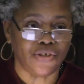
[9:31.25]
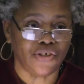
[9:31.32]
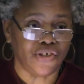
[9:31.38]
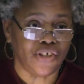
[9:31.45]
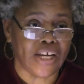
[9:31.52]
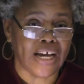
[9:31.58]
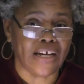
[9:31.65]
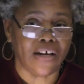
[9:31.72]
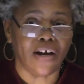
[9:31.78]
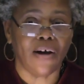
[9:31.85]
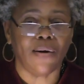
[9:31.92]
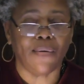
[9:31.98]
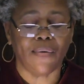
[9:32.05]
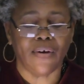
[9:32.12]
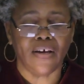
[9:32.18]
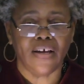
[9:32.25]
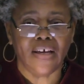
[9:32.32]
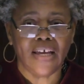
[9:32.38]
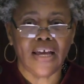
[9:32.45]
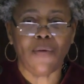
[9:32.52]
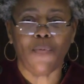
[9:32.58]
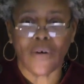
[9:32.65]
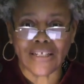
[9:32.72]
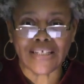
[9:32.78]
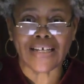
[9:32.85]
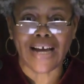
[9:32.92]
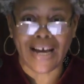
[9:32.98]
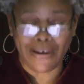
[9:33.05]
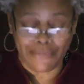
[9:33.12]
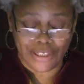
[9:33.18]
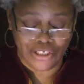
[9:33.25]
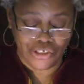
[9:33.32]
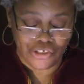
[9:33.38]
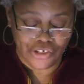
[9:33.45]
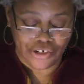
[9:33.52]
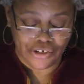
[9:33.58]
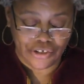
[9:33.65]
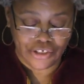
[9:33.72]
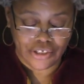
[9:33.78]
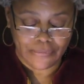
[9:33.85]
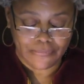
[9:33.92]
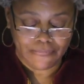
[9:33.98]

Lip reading: should I go? And what time is church?"